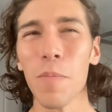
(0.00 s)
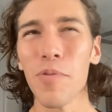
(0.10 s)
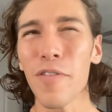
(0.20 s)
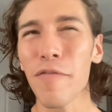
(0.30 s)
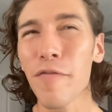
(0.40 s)

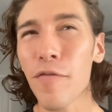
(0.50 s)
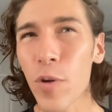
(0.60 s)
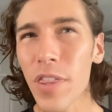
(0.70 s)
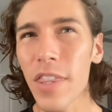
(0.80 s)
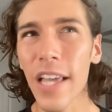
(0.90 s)
put
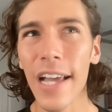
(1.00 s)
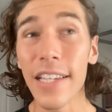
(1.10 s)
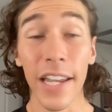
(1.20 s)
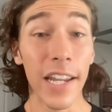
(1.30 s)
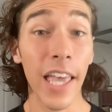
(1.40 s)
forth the
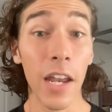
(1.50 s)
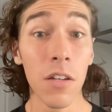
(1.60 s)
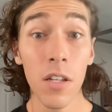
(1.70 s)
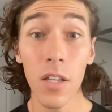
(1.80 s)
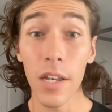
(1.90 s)
idea, and
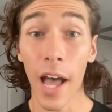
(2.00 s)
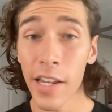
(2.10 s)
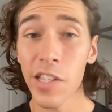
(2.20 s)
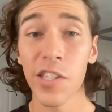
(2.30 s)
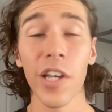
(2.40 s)
again, not
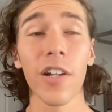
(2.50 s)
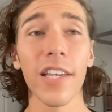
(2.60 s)
necessarily